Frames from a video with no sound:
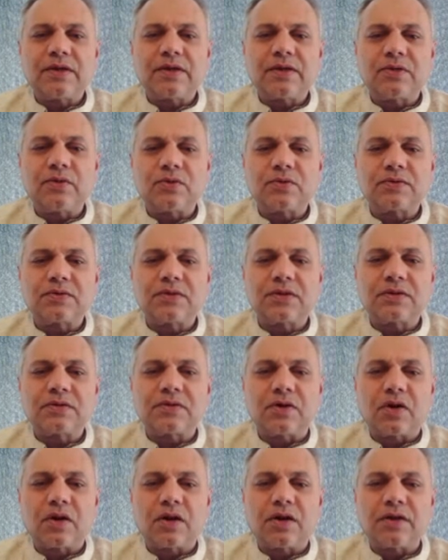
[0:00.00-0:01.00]
use this
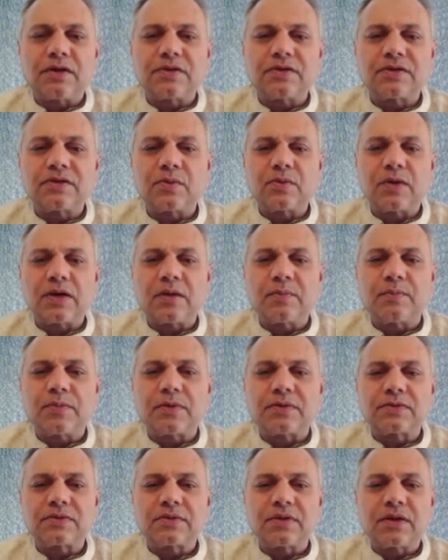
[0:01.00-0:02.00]
knowledge to help
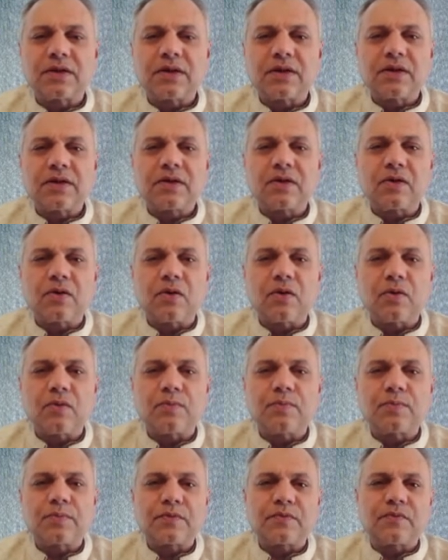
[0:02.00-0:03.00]
us
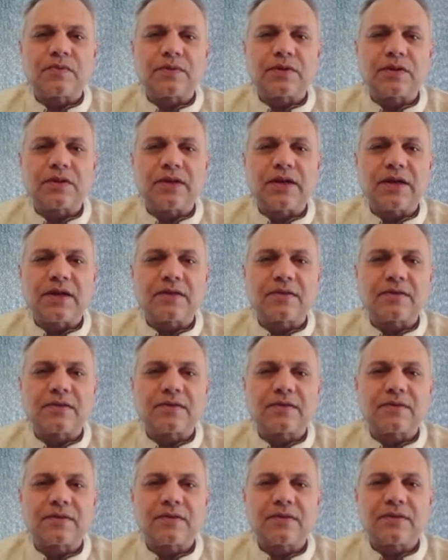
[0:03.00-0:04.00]
cope with the
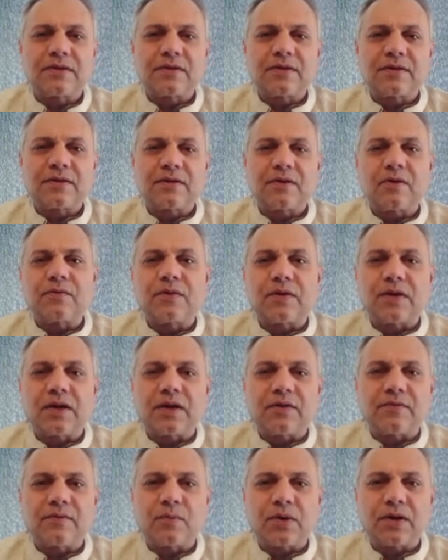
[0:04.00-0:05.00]
death of a
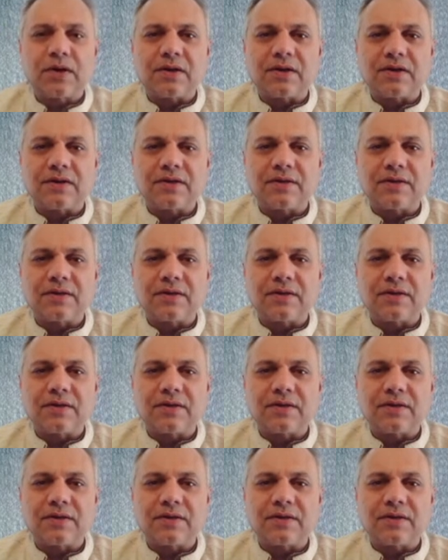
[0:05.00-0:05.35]
loved one?